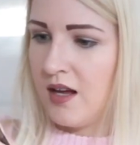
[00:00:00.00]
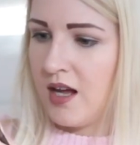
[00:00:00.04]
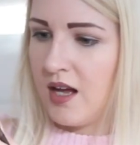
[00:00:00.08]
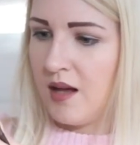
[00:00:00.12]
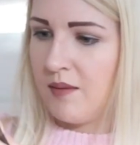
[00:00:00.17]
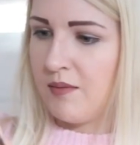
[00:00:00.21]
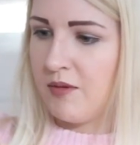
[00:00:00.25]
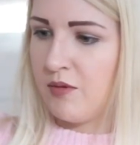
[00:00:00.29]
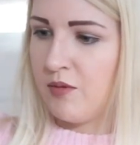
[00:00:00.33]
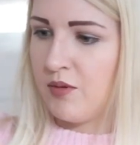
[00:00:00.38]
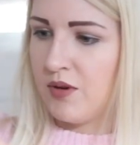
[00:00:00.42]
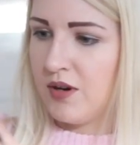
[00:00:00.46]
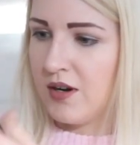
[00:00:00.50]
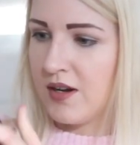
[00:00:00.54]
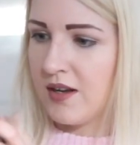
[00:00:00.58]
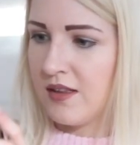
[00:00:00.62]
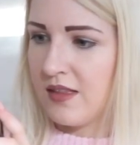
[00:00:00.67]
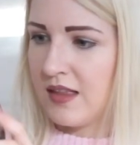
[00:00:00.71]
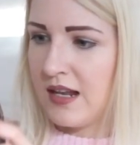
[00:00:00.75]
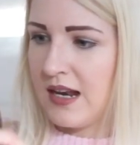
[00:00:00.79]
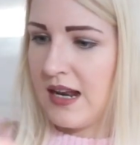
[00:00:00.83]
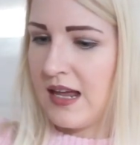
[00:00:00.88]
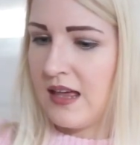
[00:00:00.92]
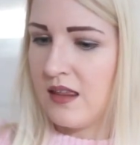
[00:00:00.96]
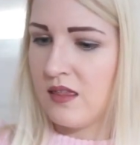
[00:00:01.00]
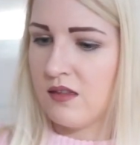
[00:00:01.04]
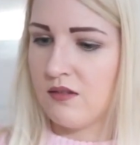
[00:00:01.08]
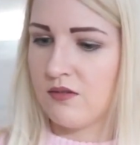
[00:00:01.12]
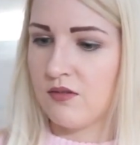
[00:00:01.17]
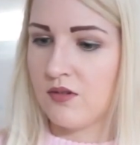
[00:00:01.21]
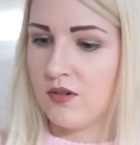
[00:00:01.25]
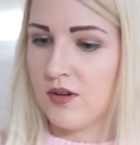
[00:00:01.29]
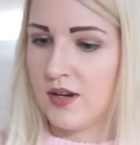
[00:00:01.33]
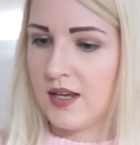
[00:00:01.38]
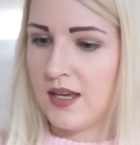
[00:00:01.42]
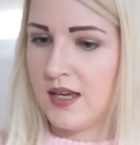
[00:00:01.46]
If we look at the leather
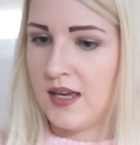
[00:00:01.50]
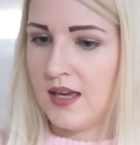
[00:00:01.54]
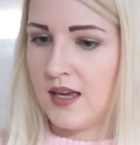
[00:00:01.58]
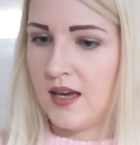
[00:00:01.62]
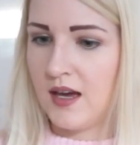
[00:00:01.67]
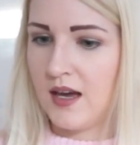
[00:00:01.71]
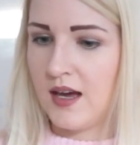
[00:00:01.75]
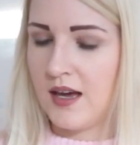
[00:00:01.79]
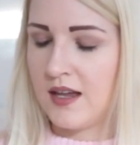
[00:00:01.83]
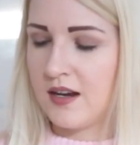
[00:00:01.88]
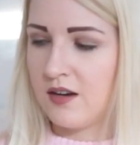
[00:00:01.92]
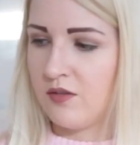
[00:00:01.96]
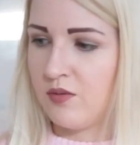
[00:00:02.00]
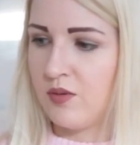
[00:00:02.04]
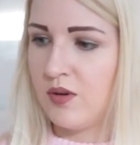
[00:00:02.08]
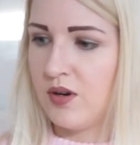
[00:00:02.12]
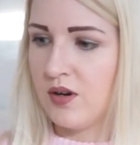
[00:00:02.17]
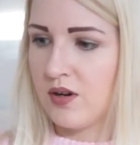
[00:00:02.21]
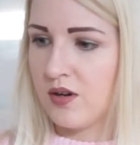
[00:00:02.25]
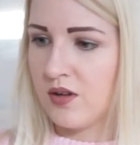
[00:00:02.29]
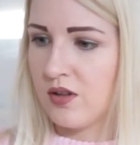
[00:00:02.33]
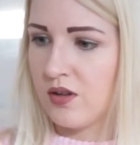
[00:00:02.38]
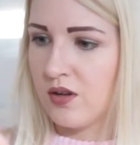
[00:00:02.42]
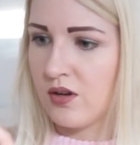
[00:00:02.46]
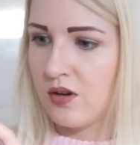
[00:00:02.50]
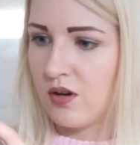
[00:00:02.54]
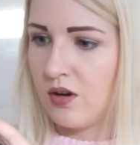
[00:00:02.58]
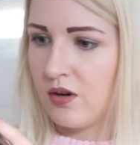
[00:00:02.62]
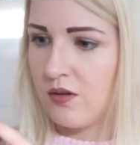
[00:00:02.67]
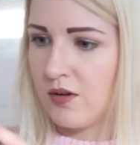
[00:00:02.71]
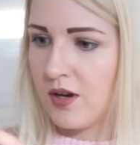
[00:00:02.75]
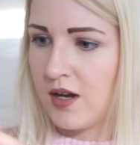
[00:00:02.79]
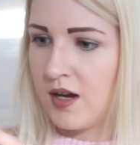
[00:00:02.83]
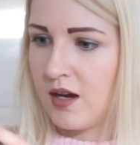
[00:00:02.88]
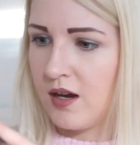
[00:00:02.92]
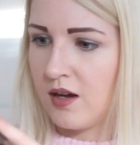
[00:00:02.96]
or here, and if we look at the
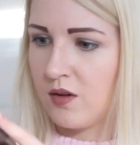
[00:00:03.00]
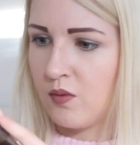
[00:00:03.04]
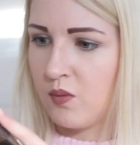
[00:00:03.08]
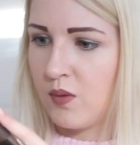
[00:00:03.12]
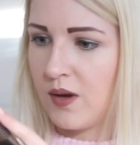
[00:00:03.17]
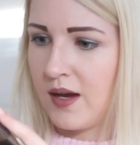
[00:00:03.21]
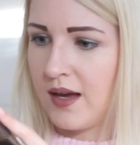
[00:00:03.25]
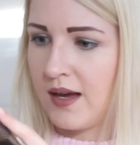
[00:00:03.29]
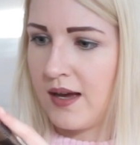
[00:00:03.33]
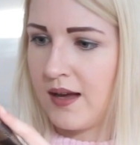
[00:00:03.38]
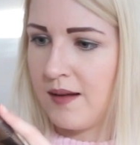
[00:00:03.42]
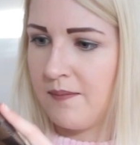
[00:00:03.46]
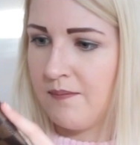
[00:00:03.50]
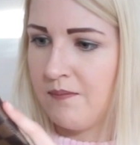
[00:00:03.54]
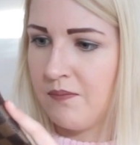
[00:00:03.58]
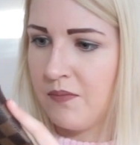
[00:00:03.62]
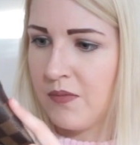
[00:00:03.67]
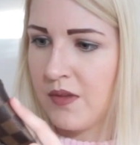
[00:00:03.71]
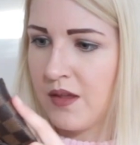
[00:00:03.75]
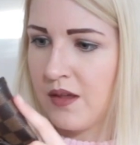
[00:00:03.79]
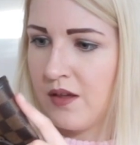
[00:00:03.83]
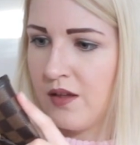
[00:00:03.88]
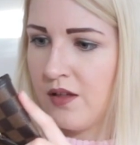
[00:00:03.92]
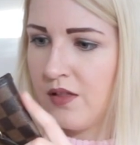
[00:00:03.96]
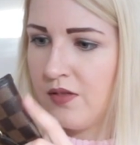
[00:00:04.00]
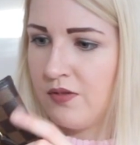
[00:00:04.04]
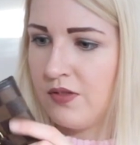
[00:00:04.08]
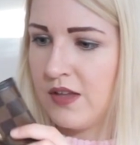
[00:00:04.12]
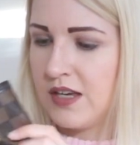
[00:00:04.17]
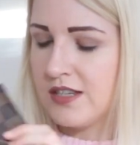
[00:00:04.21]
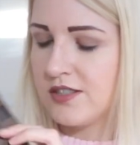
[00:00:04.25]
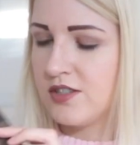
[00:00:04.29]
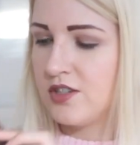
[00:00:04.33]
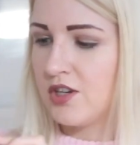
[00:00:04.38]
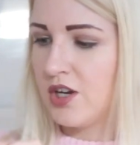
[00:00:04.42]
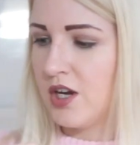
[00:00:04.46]
gold hardware,
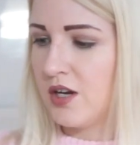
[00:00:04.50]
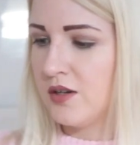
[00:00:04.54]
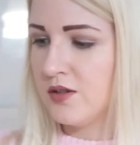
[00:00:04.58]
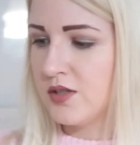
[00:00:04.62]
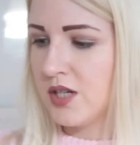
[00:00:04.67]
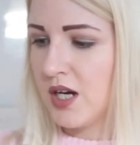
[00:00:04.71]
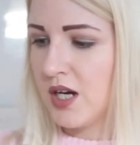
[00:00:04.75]
there's no